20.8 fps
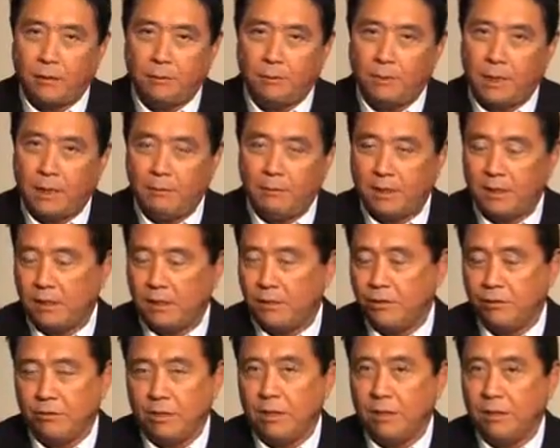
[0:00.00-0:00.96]
think Obama can
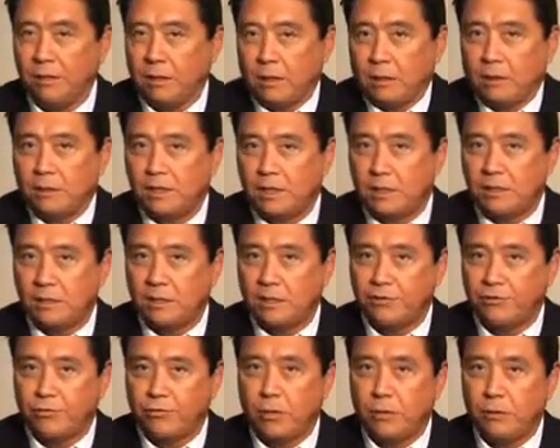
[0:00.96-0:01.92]
do anything because he doesn't
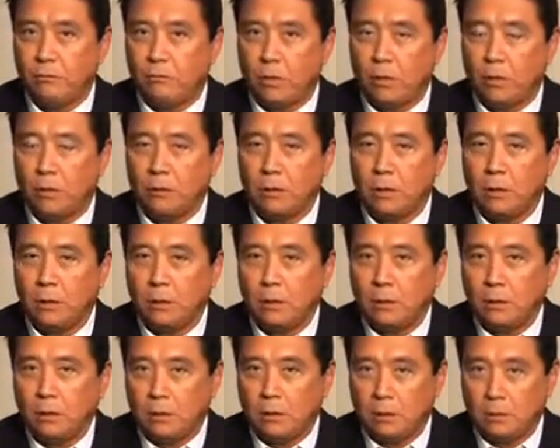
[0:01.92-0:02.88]
control the world.
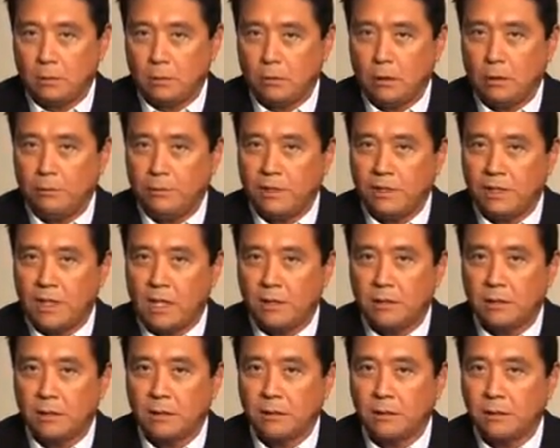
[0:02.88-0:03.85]
Goldman
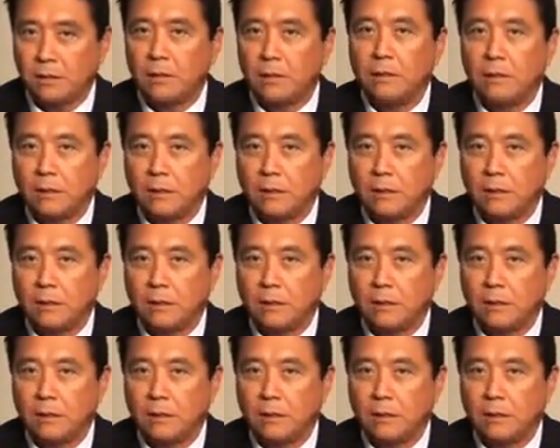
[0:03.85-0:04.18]
Sachs does.